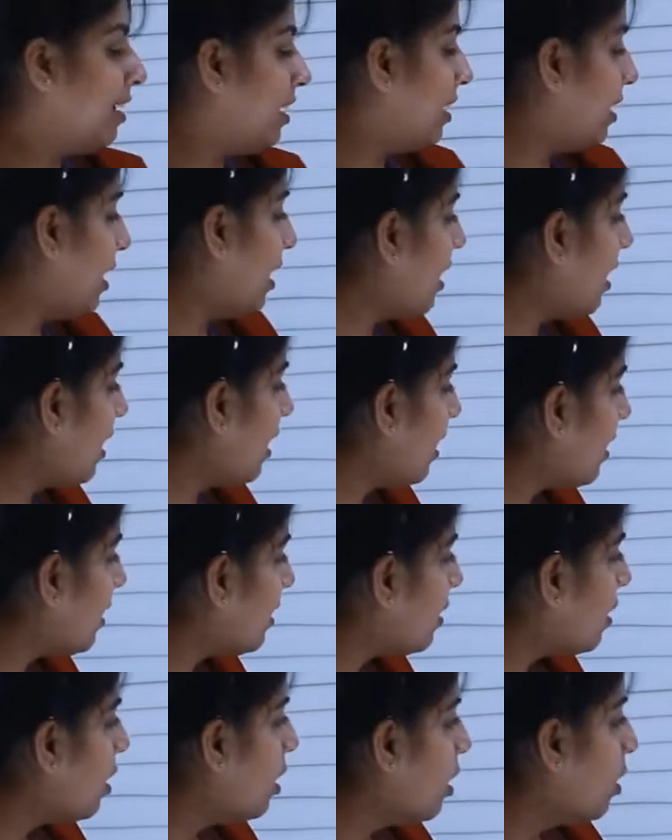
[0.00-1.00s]
Nice.
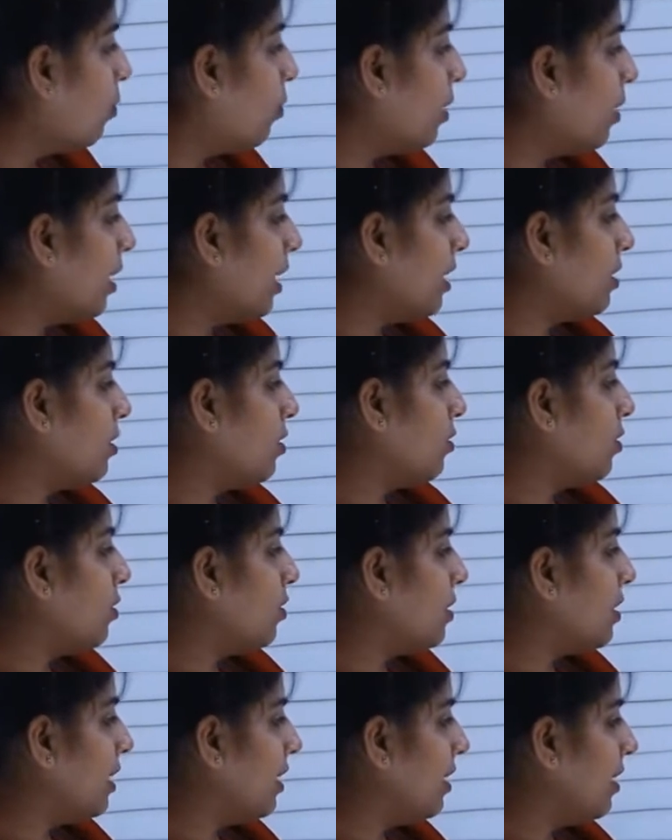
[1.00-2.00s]
What else do you
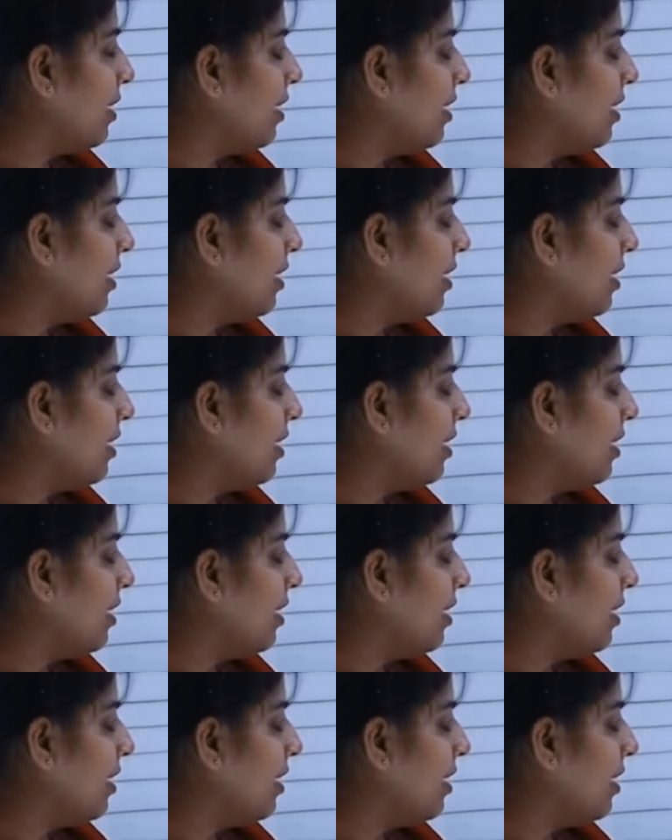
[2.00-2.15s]
see?